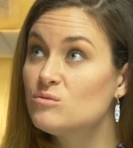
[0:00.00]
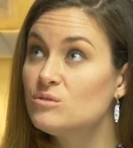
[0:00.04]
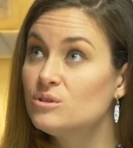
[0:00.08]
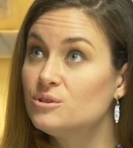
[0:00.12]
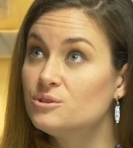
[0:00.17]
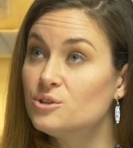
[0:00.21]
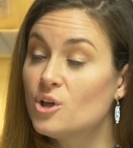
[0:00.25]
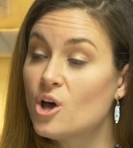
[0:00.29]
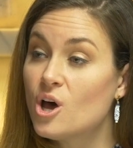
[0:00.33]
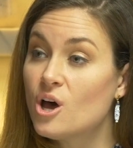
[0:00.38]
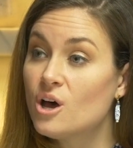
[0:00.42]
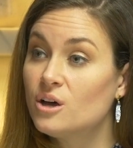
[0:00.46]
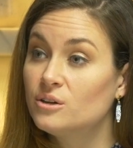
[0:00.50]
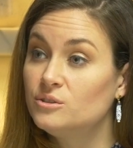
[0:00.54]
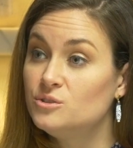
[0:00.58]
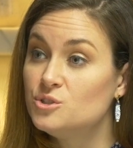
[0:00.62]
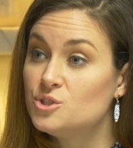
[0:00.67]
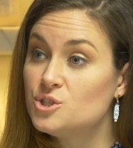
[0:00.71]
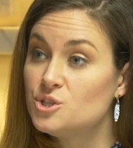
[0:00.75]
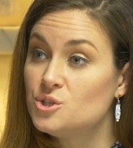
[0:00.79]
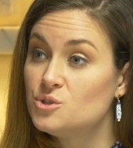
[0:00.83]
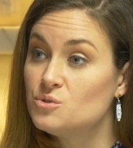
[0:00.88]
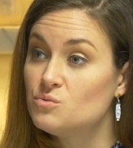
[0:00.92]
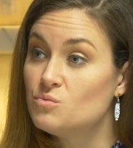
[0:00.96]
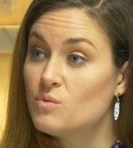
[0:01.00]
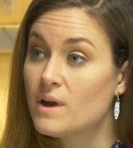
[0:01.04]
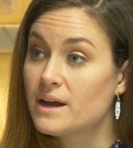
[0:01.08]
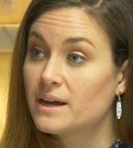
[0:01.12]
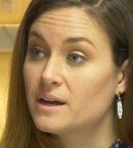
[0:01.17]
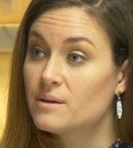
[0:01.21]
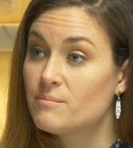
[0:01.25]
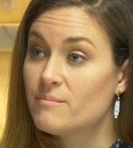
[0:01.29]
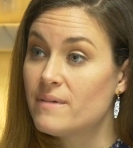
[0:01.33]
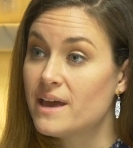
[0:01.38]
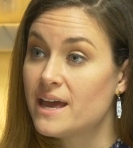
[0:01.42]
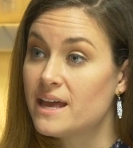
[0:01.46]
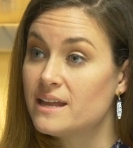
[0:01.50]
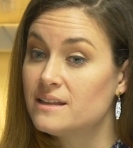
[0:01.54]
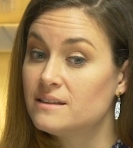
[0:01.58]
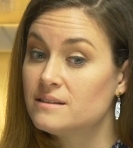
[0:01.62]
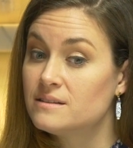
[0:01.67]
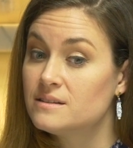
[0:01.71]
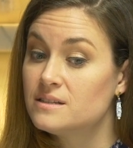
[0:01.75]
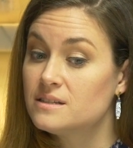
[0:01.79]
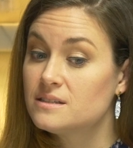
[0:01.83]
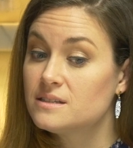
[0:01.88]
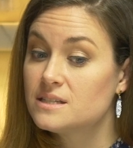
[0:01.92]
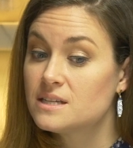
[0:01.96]
long do you
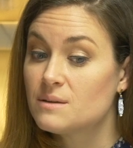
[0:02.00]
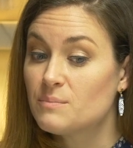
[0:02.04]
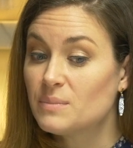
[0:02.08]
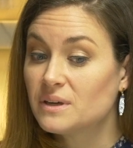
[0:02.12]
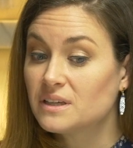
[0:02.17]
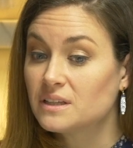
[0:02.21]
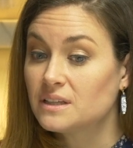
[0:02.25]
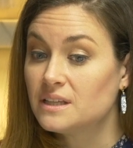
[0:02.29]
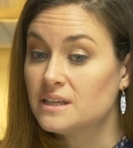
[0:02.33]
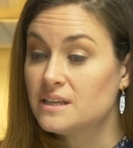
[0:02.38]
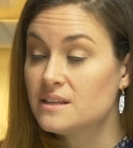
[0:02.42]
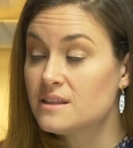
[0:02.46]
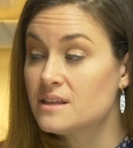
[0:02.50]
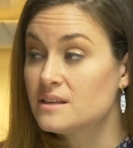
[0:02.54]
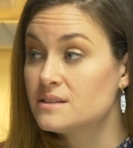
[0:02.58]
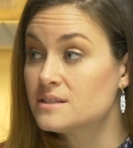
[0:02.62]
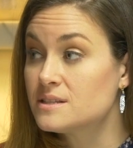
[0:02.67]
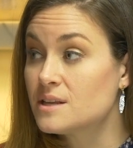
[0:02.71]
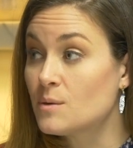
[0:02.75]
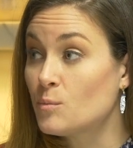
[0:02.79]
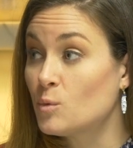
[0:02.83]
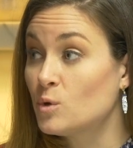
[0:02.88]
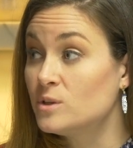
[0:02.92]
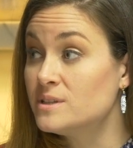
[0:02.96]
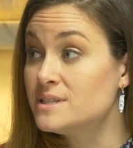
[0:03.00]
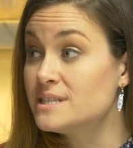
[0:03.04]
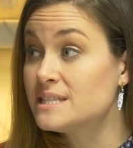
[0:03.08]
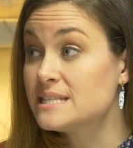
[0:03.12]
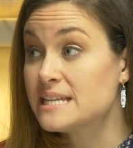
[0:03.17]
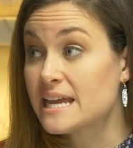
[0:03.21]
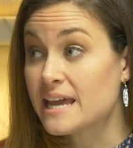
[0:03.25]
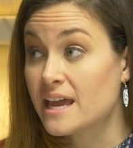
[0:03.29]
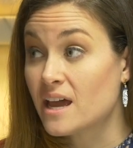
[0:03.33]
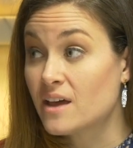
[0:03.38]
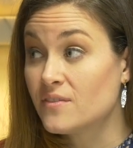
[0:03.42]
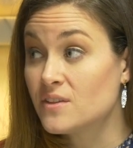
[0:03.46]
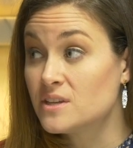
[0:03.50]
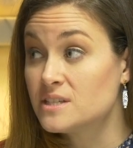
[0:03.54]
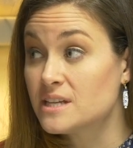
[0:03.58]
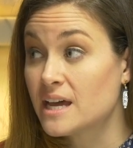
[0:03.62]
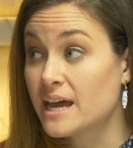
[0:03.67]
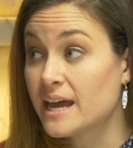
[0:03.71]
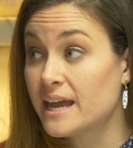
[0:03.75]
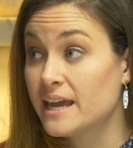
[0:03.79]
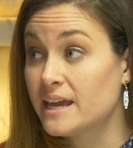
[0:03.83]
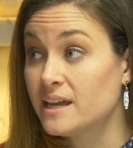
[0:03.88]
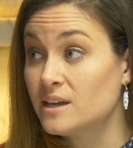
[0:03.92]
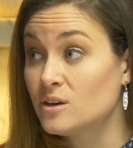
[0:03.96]
recommend typically that someone stay on the
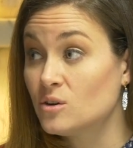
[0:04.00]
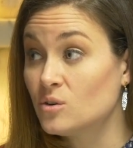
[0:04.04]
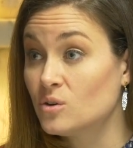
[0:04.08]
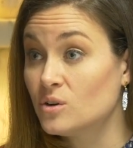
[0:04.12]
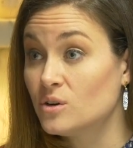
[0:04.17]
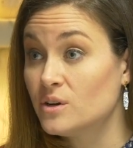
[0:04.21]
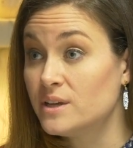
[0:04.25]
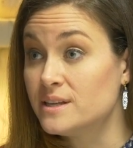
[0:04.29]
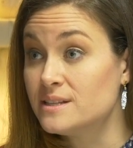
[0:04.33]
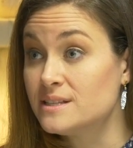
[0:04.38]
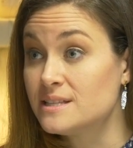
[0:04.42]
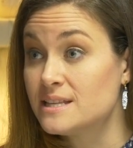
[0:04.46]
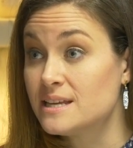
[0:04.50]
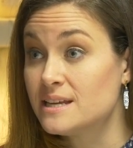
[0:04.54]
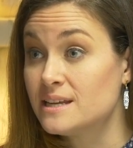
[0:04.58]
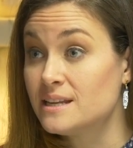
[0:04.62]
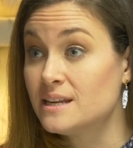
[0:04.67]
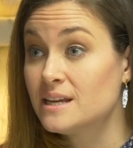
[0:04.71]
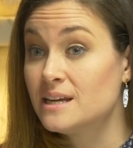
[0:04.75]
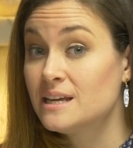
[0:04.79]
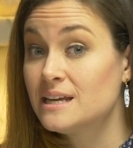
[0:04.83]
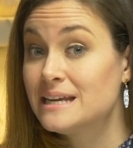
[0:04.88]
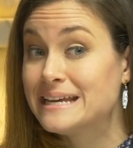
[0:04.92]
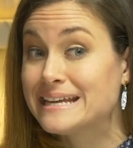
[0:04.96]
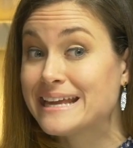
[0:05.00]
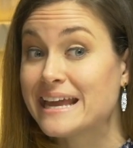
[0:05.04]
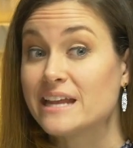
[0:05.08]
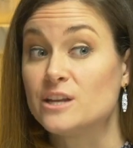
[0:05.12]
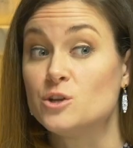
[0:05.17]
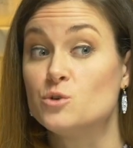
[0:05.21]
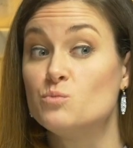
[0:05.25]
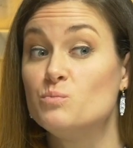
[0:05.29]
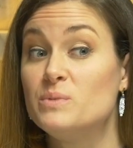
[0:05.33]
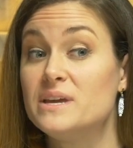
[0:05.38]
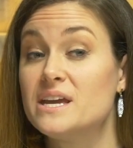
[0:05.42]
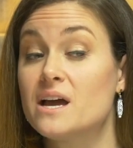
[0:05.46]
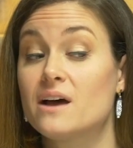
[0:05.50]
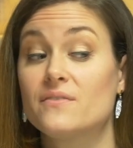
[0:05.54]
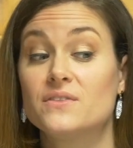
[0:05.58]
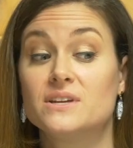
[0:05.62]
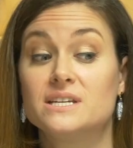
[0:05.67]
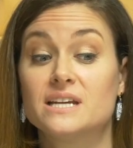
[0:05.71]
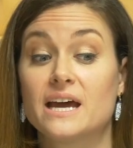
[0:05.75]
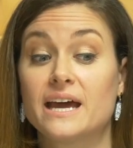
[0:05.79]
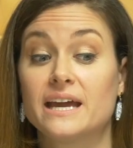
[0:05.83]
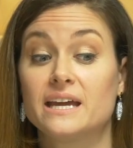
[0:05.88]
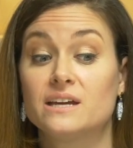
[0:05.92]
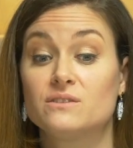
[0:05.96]
diet, or can you be on the
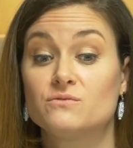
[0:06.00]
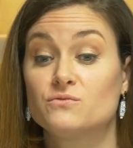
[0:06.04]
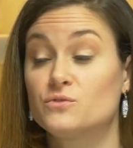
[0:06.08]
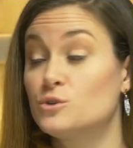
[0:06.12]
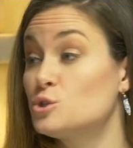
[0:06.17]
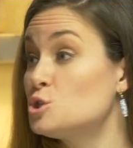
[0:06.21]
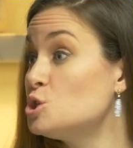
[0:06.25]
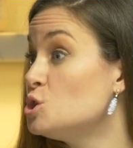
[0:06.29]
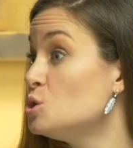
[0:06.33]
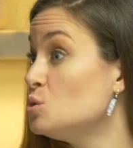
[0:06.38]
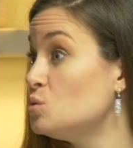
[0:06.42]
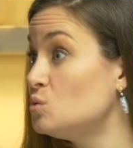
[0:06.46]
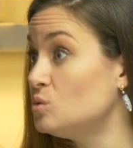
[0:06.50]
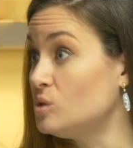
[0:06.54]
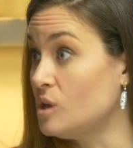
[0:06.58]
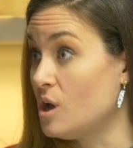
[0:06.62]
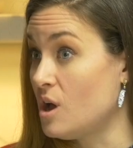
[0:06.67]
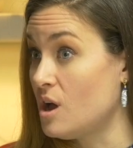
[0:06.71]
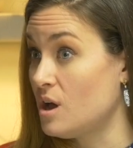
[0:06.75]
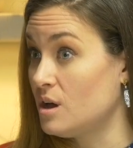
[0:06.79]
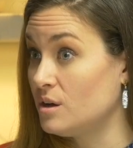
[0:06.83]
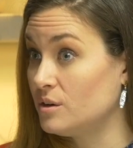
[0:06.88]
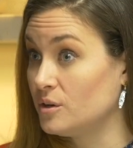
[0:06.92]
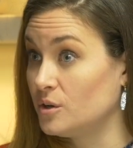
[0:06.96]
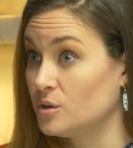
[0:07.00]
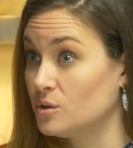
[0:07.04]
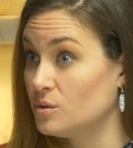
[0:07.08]
diet for too long,